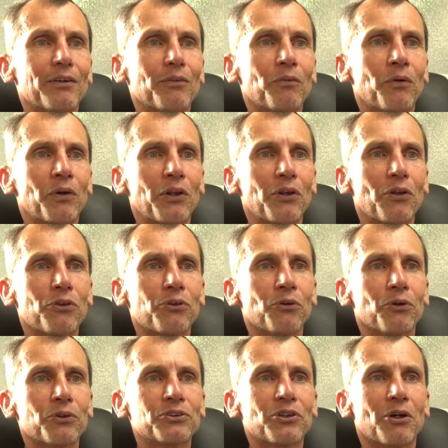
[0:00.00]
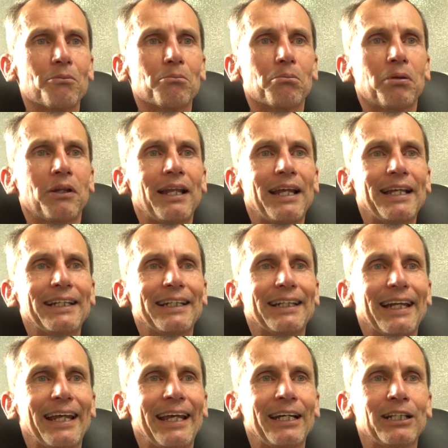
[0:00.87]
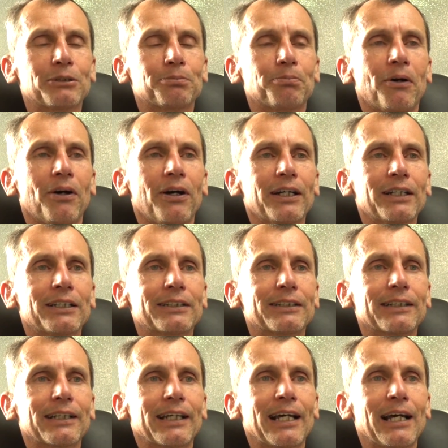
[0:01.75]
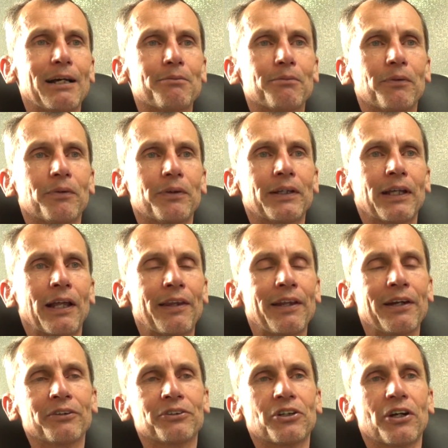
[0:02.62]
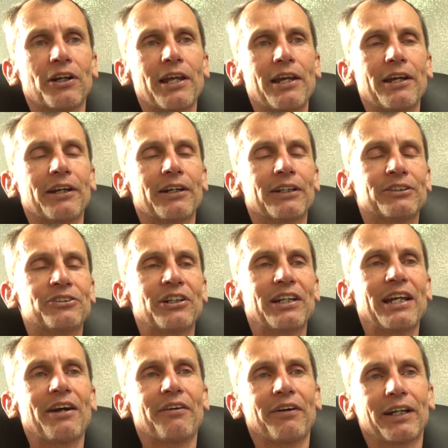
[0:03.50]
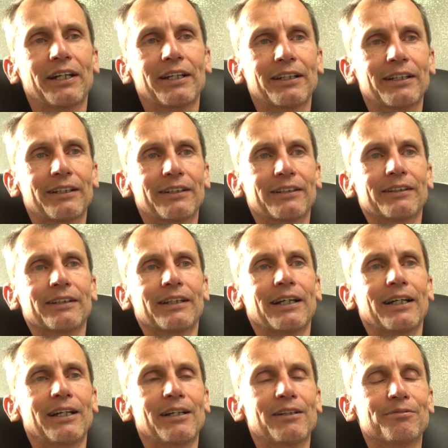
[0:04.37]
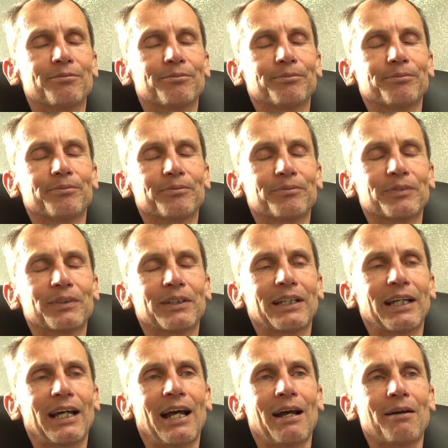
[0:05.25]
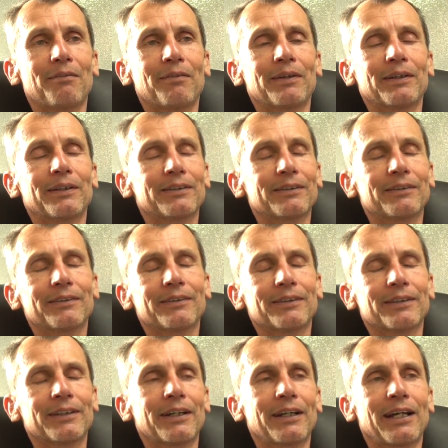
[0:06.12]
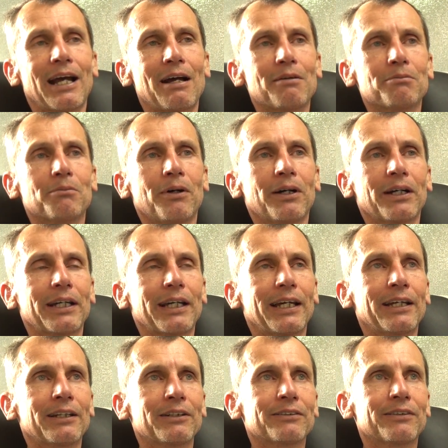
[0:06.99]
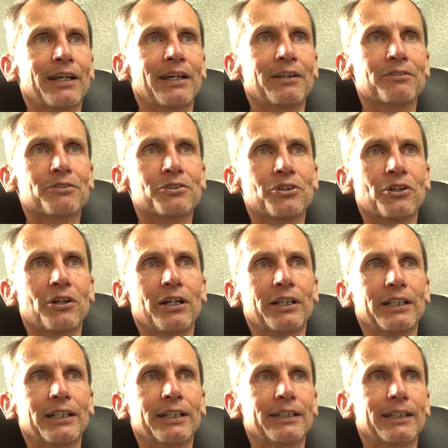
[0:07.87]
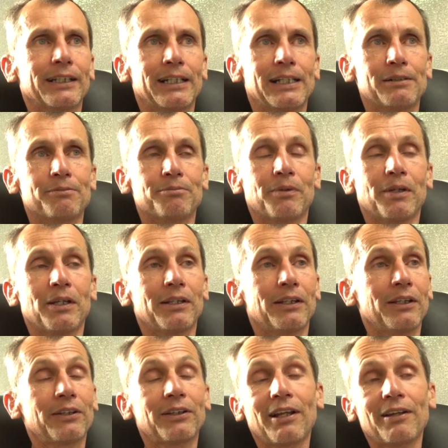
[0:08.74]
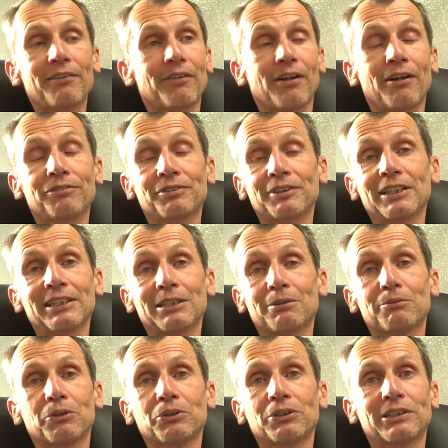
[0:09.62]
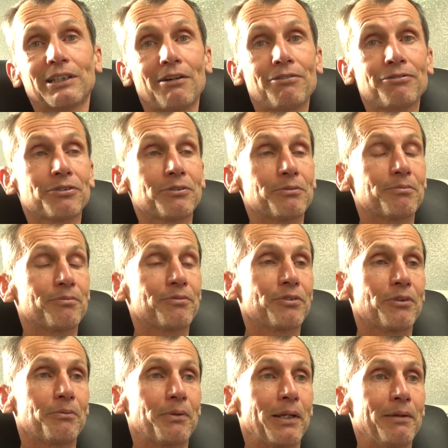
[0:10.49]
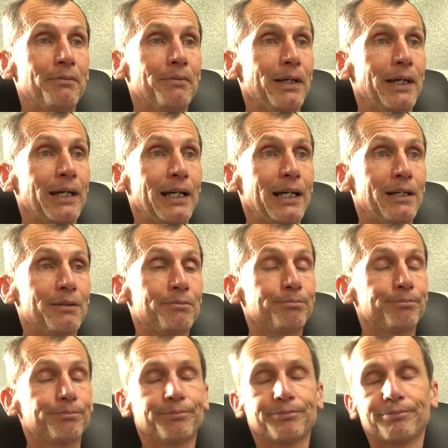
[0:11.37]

What are your thoughts on Planet X bikes? They're a generic carbon bike out of China. Look, I've seen some good stuff from them.